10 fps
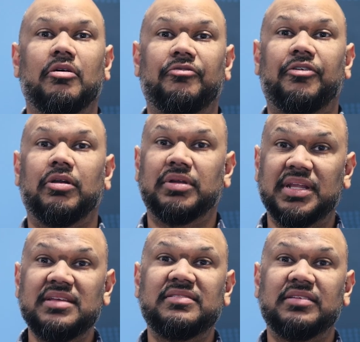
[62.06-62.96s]
Follow
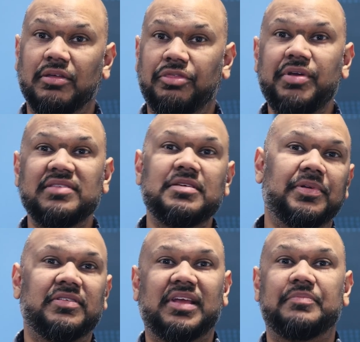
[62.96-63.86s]
these 3
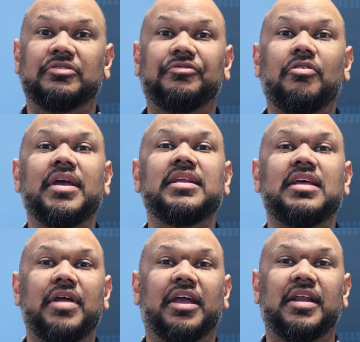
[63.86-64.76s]
simple steps for a
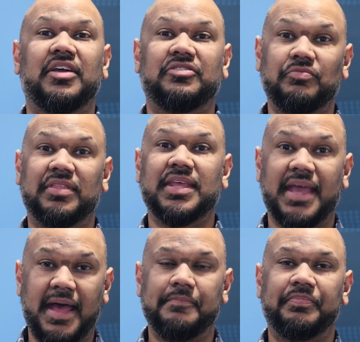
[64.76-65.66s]
direct connection with the
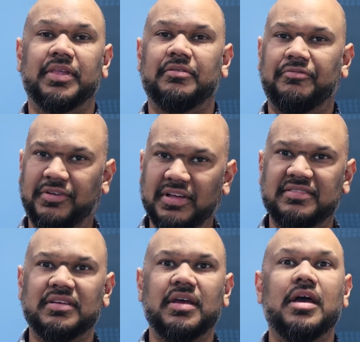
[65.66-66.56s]
app. First,